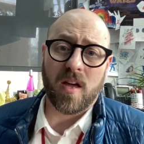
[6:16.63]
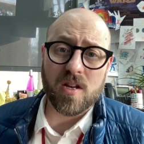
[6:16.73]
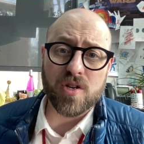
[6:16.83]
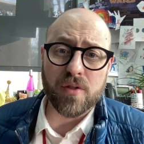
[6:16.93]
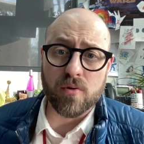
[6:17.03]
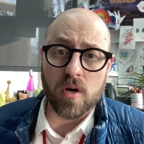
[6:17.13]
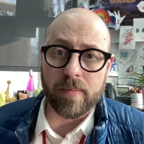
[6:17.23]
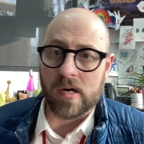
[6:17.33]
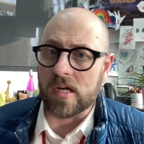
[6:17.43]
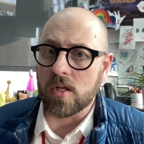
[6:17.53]
And she threw
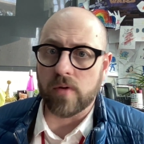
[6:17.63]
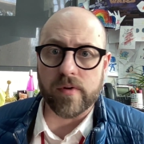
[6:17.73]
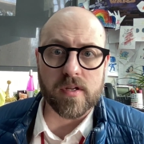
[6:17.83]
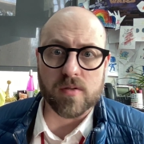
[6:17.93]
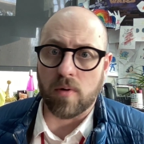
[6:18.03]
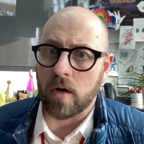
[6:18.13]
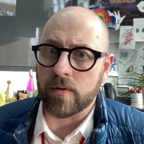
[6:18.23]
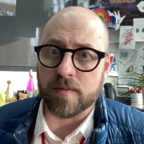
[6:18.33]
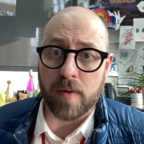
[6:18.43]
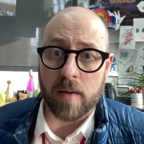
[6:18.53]
up all over this
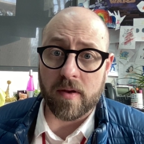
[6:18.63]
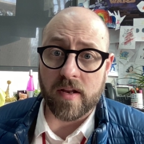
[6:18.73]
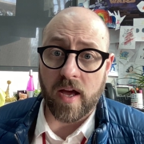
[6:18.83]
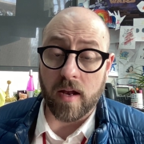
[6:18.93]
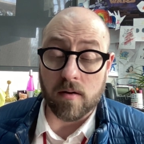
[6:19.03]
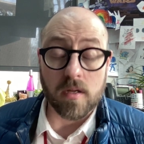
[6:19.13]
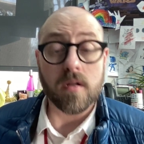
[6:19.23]
walrus, Bobby Dot.